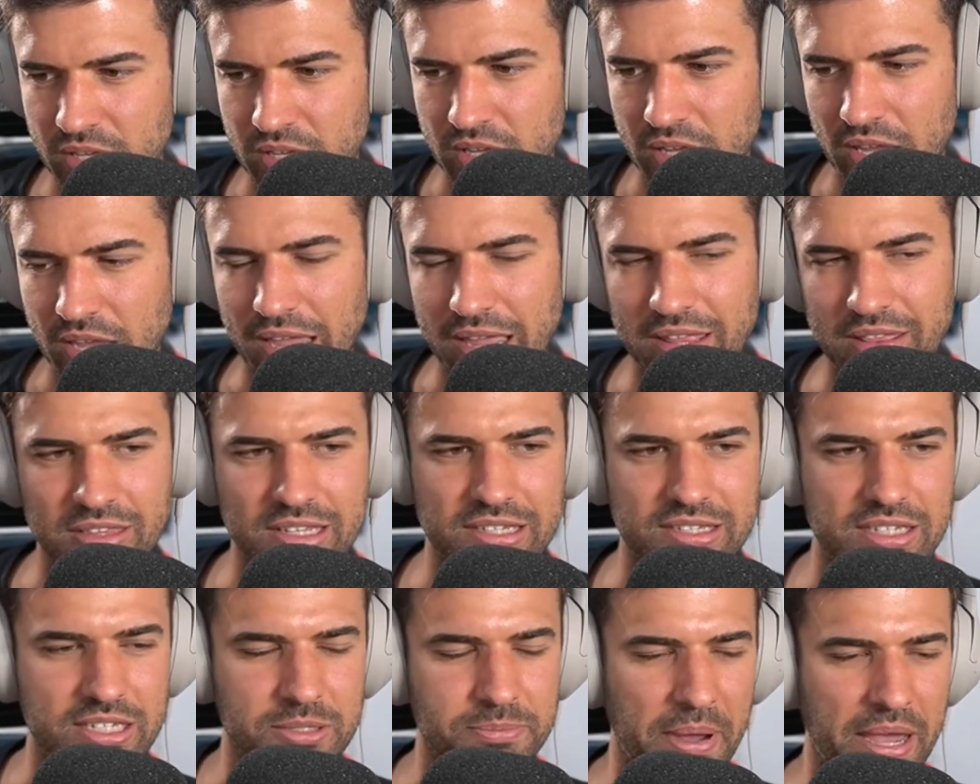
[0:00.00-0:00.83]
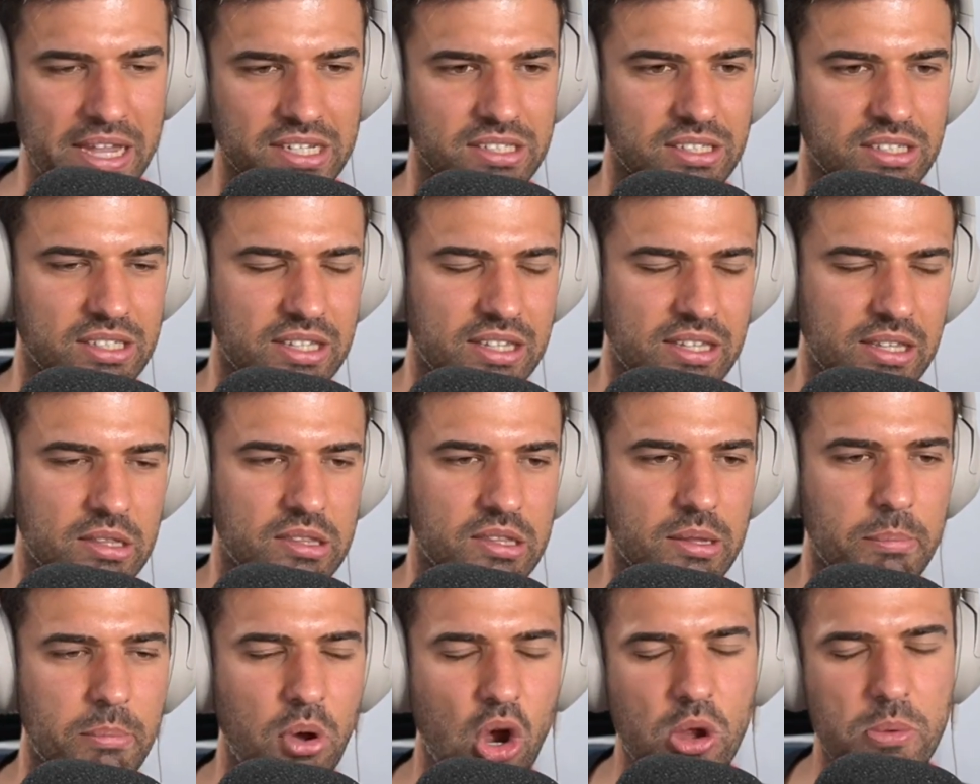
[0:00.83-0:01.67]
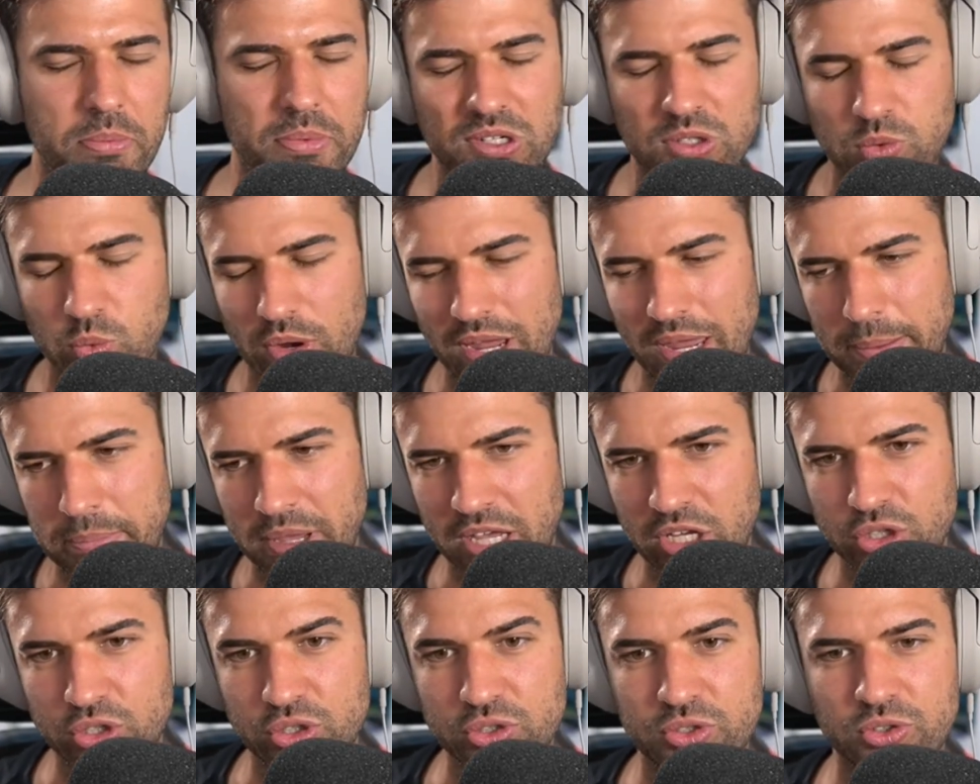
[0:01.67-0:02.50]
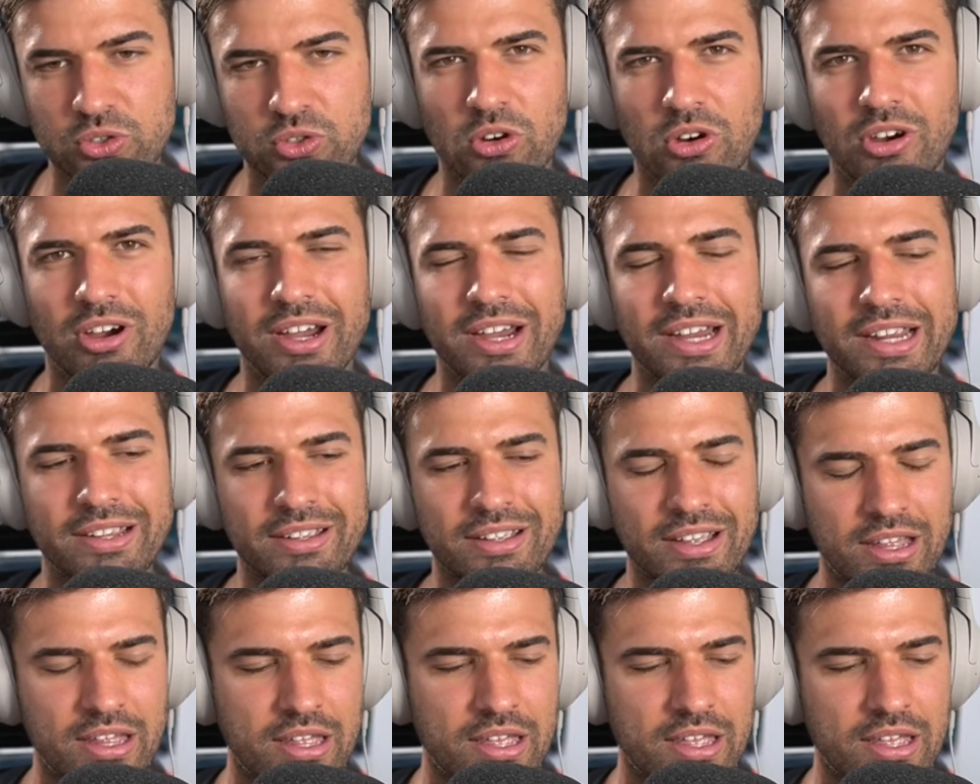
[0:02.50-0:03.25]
And this is basically the moment where Pikachu's crying